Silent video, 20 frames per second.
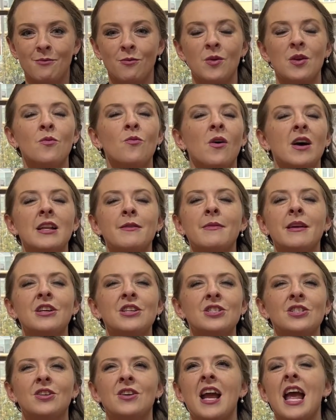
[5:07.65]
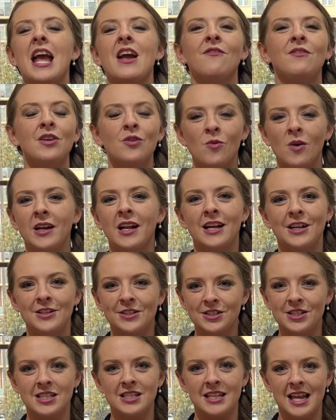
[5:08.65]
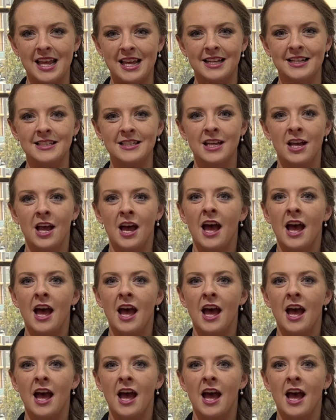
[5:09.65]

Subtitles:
We want to make sure everyone understands